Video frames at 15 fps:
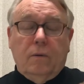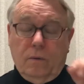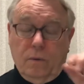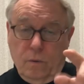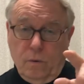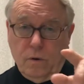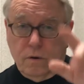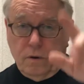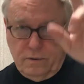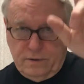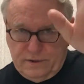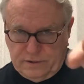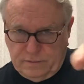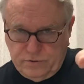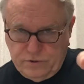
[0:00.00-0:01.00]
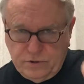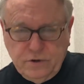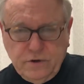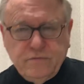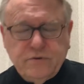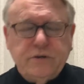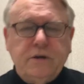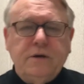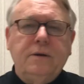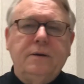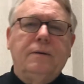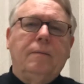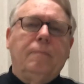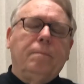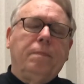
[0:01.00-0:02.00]
or, and I'm sure you've
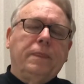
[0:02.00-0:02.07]
seen